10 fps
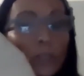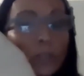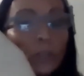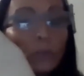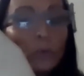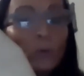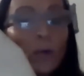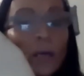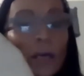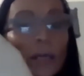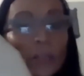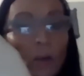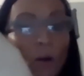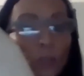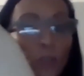to his
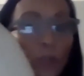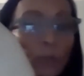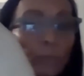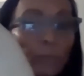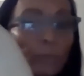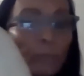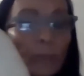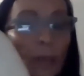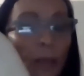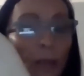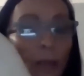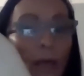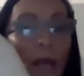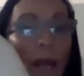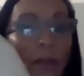culture.
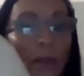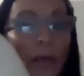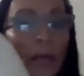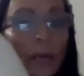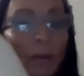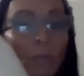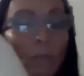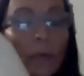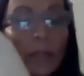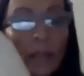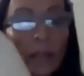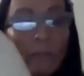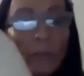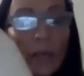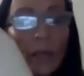And then we
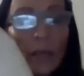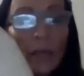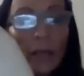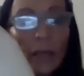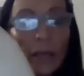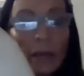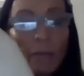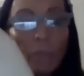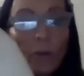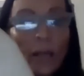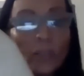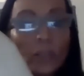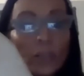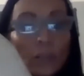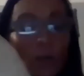live in Port
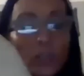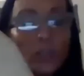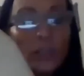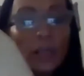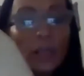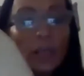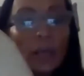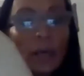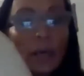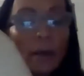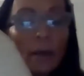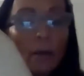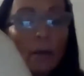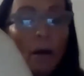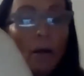Angeles, Washington,
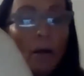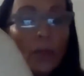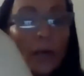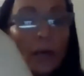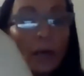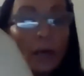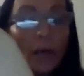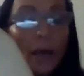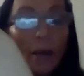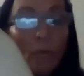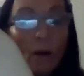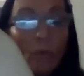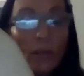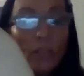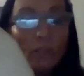on the
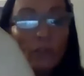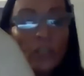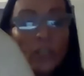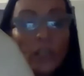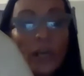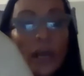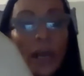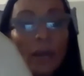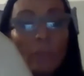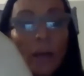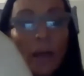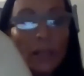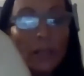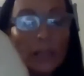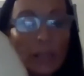Elwha Reservation, and
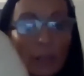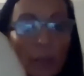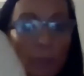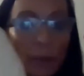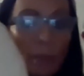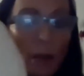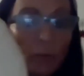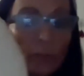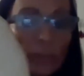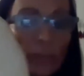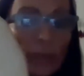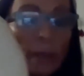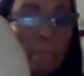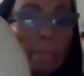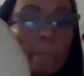behind us is the Olympic Mountains.
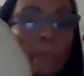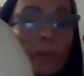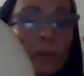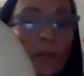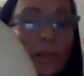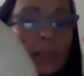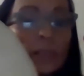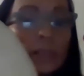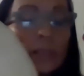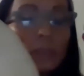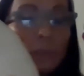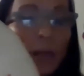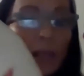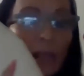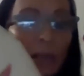This is
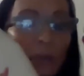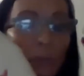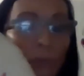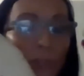what he was